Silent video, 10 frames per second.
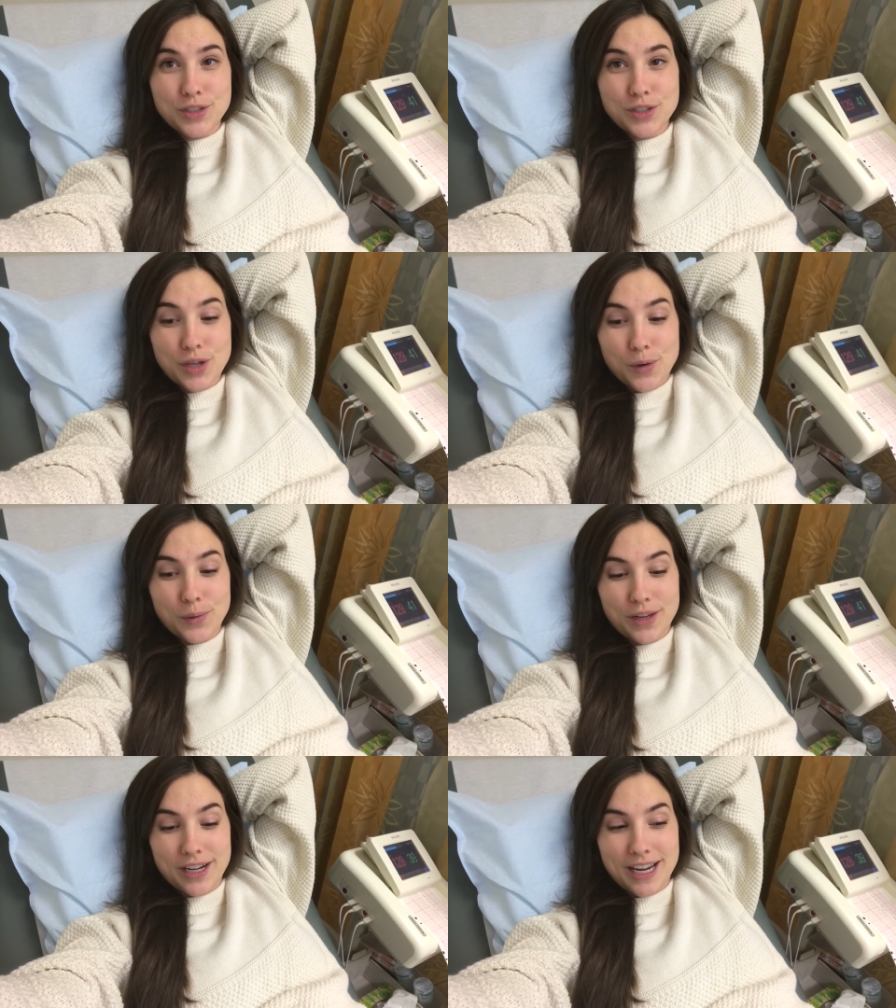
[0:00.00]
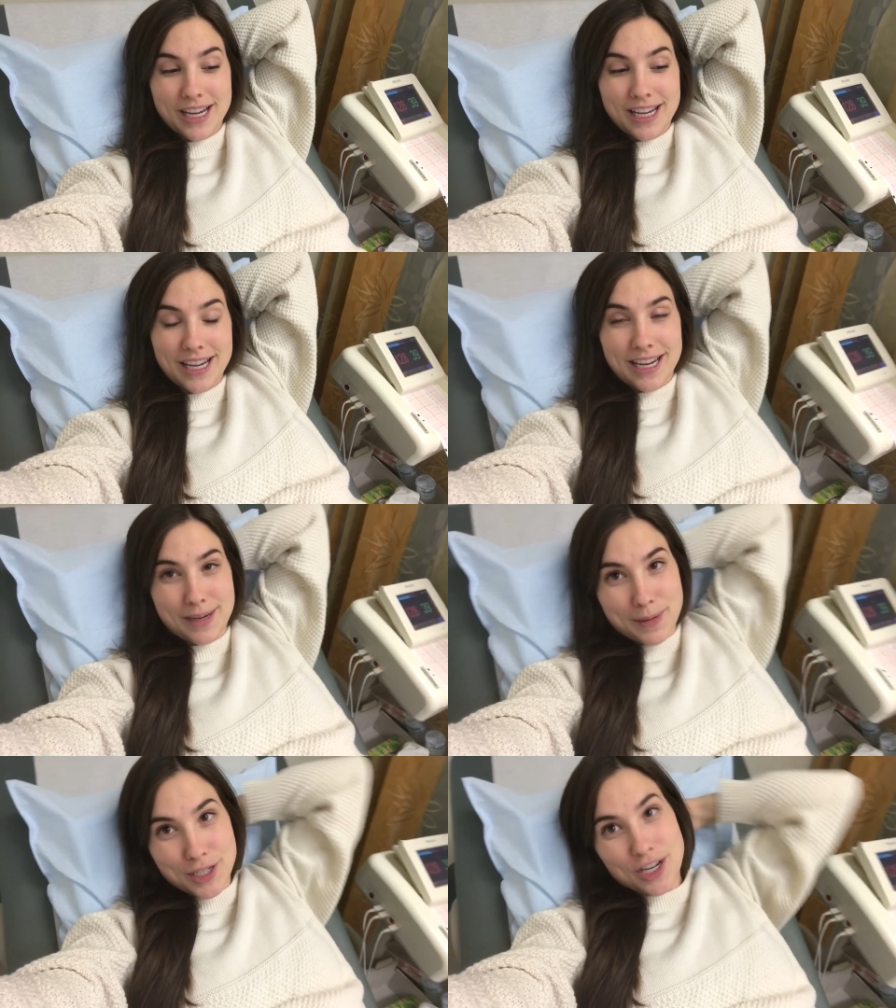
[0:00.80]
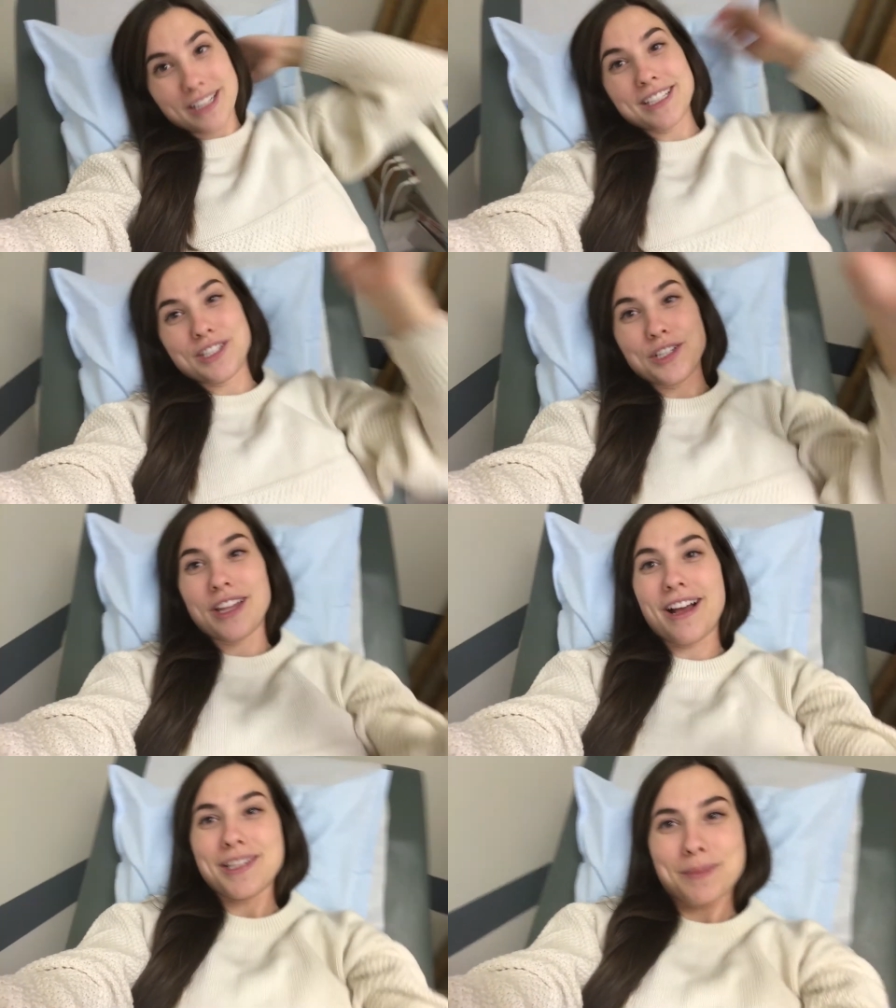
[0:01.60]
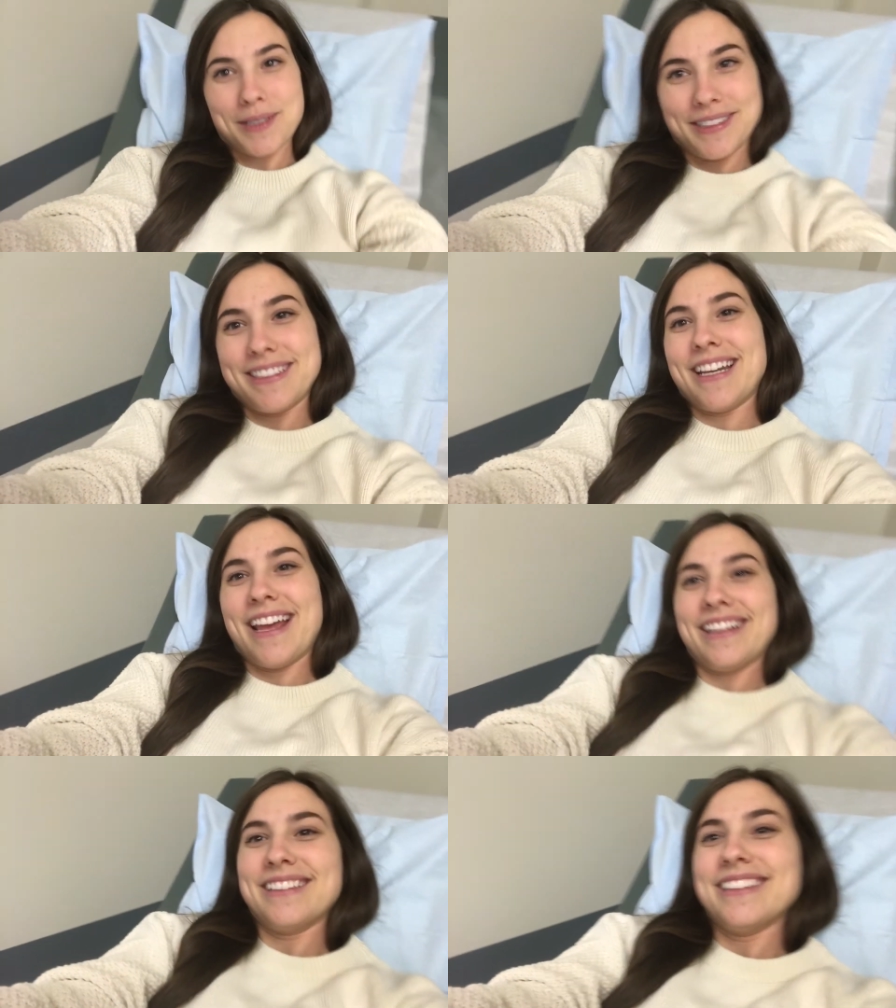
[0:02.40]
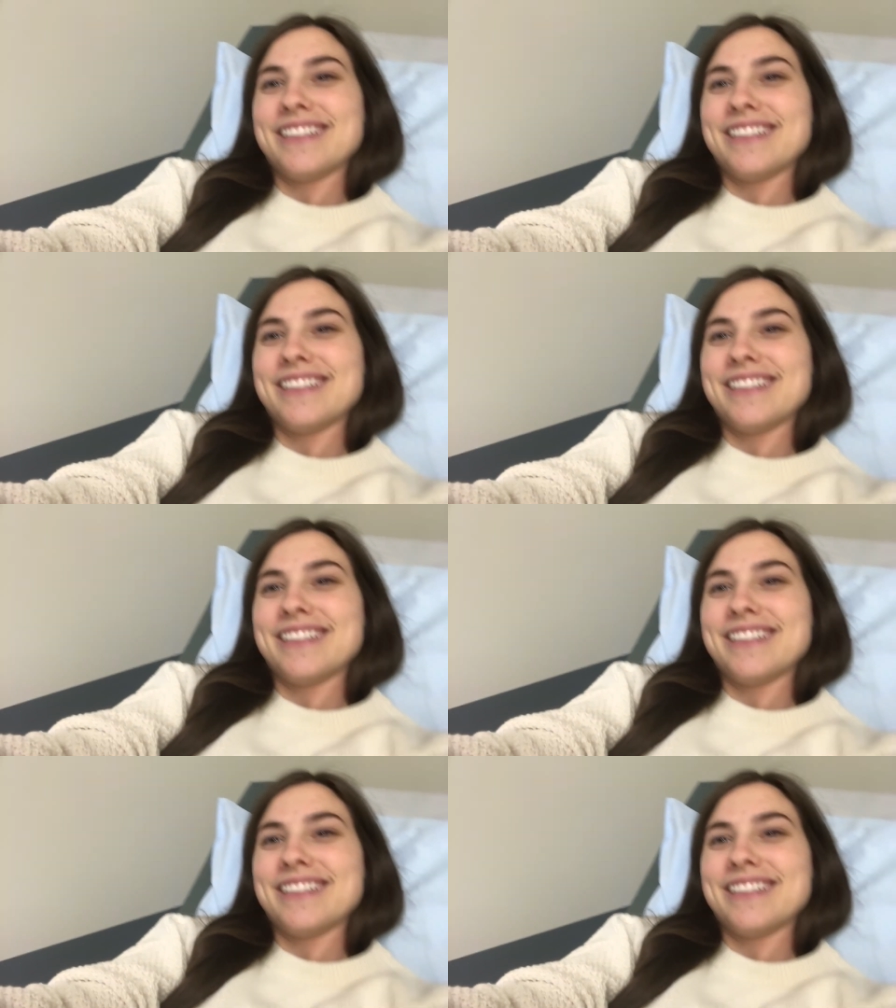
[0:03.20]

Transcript: So they're getting me checked into the hospital today.